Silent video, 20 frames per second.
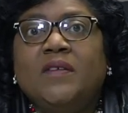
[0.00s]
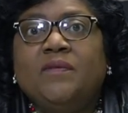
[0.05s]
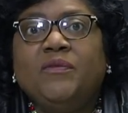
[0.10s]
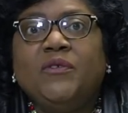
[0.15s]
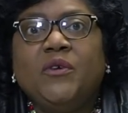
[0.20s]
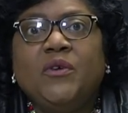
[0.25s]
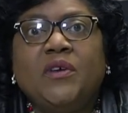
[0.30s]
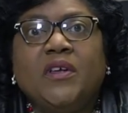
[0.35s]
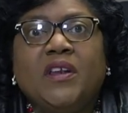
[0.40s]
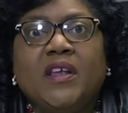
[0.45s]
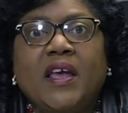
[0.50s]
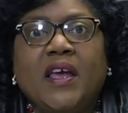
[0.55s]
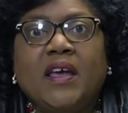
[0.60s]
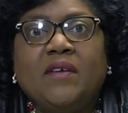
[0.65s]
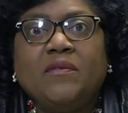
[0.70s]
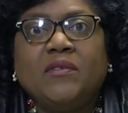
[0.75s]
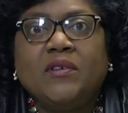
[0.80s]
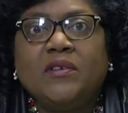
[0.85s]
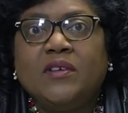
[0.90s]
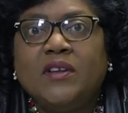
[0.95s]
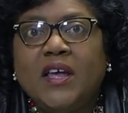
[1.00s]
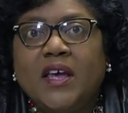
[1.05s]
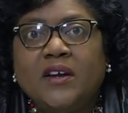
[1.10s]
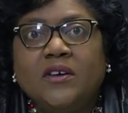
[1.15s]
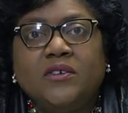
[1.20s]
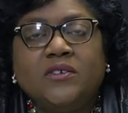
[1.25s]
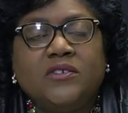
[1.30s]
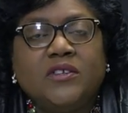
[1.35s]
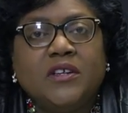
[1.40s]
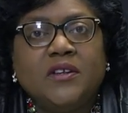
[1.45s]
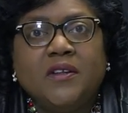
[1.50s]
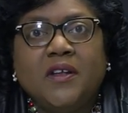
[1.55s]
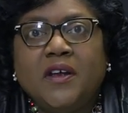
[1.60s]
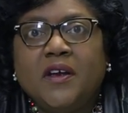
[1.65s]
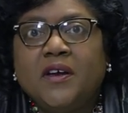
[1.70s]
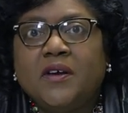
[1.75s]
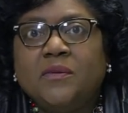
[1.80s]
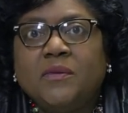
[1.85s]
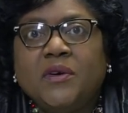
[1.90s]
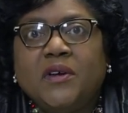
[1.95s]
You can have letters in
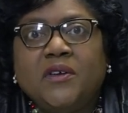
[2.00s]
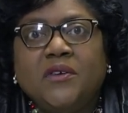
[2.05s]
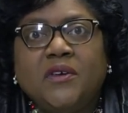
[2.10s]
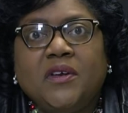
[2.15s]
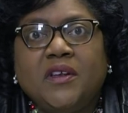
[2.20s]
there where you